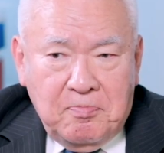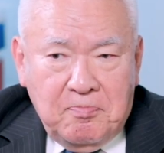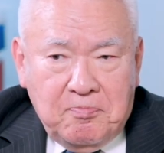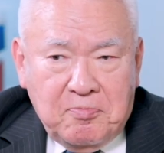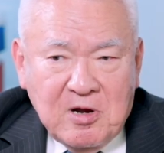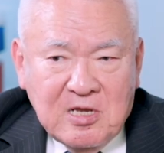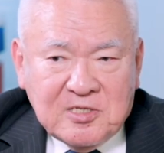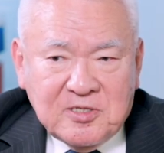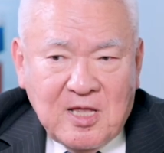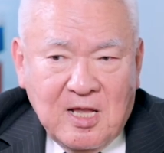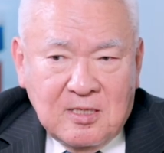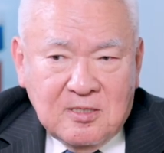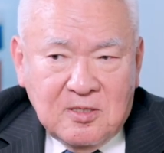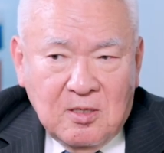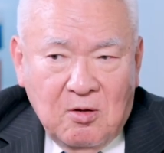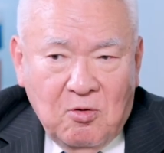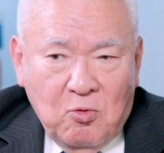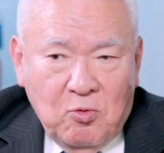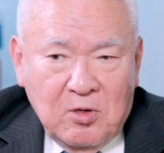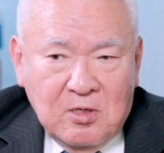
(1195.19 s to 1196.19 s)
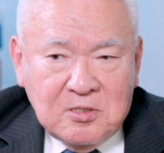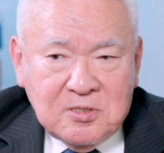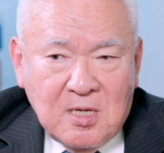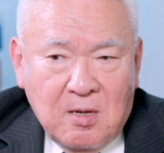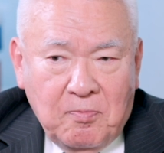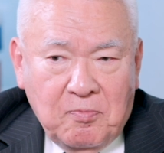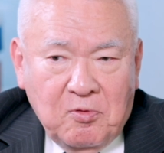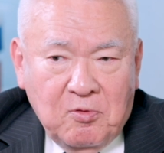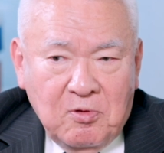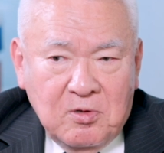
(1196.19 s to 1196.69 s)
precedent or
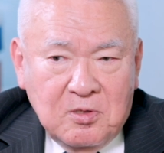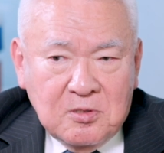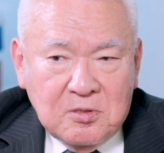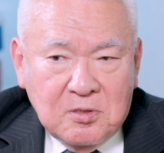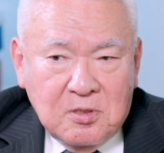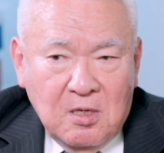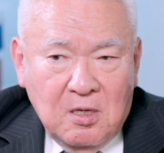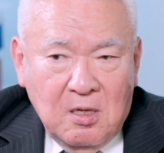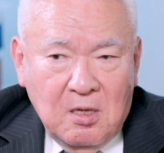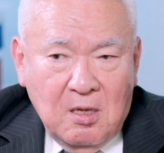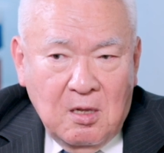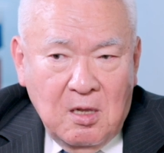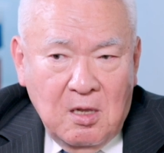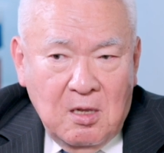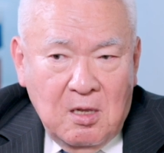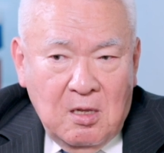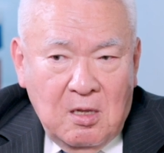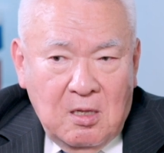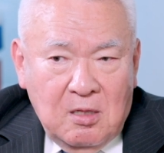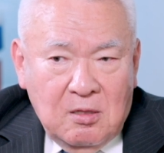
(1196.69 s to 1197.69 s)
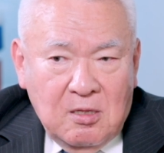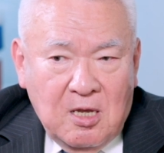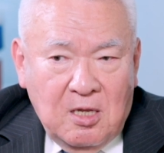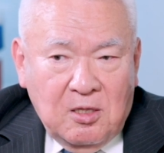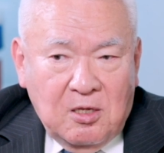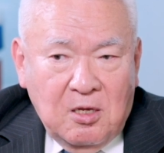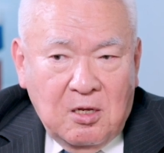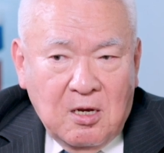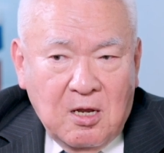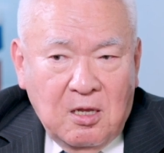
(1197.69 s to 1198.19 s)
example is the
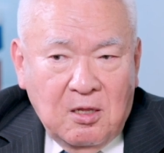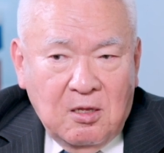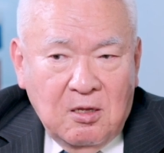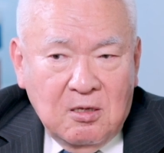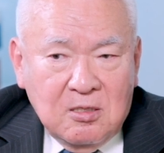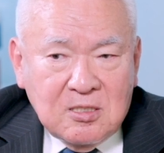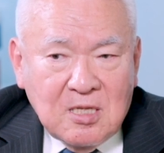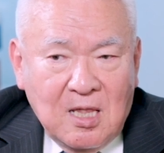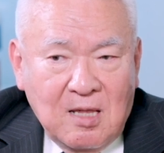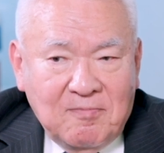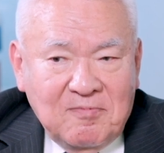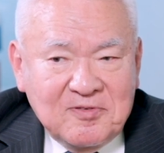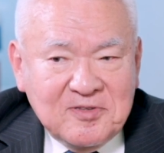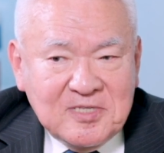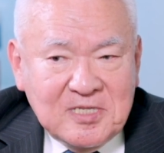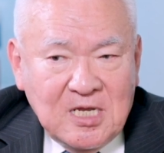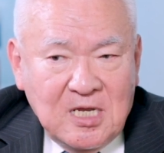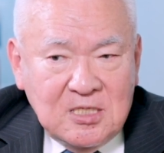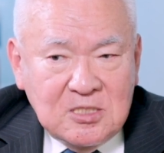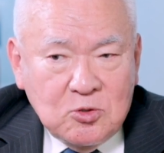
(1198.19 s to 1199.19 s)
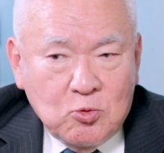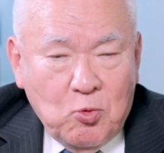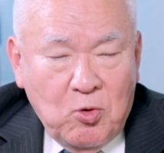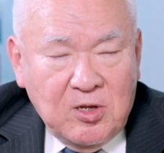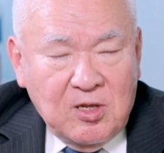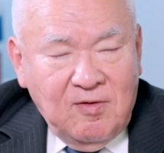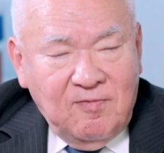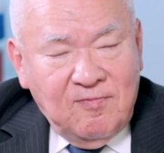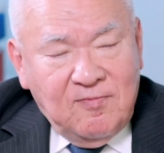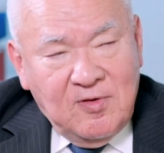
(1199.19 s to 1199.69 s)
1990 Saddam Hussein's
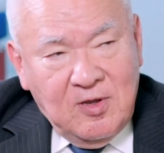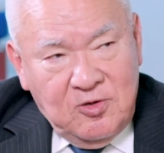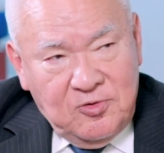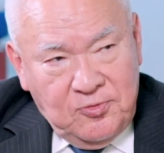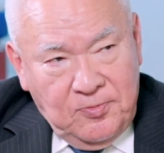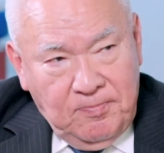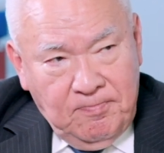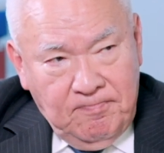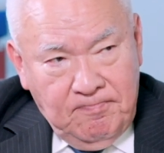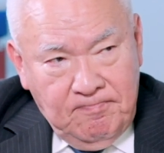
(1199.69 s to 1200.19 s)
Kuwait invasion.